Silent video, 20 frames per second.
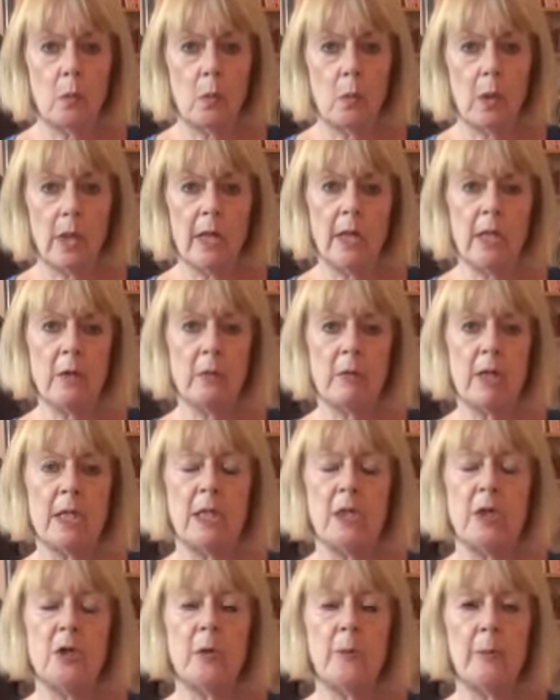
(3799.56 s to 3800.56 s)
when you're
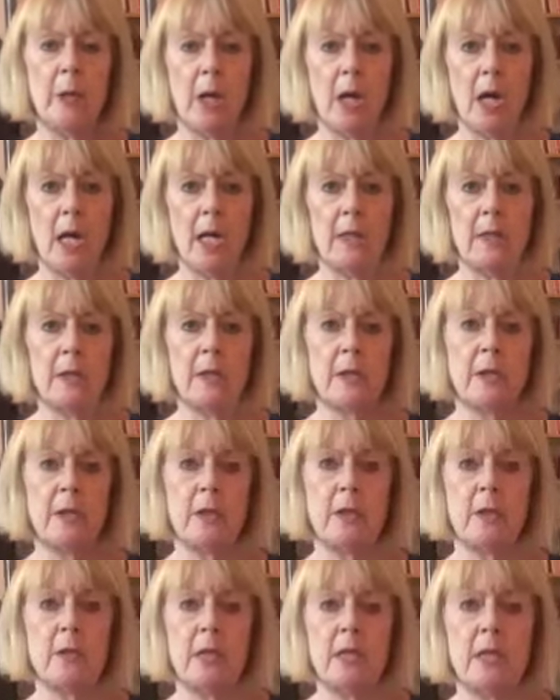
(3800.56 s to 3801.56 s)
ready, drop your hands
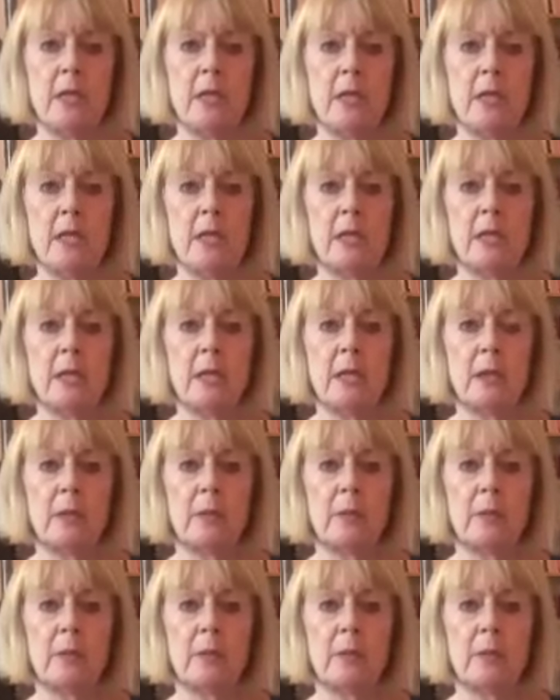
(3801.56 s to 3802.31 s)
to your knees.